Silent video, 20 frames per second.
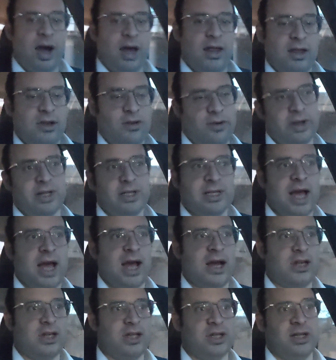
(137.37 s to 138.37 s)
and the
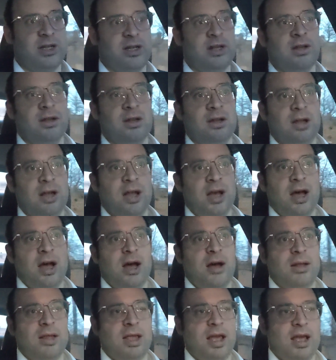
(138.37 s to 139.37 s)
transaction
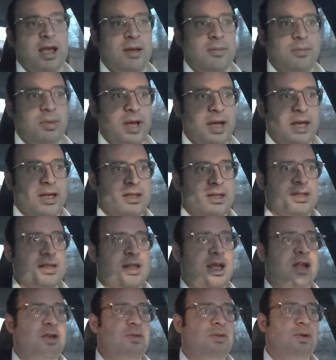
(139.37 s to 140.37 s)
taking place.
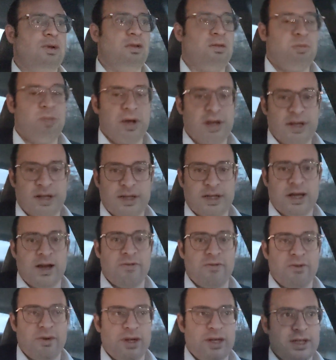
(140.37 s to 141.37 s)
That's one of the big
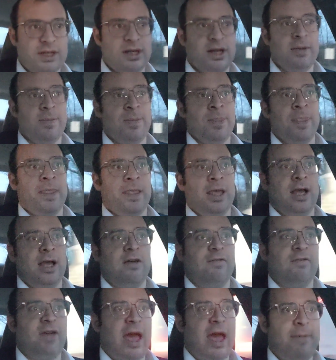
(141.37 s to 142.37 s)
discoveries
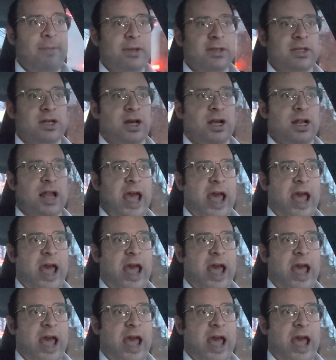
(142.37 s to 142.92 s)
of Amazon.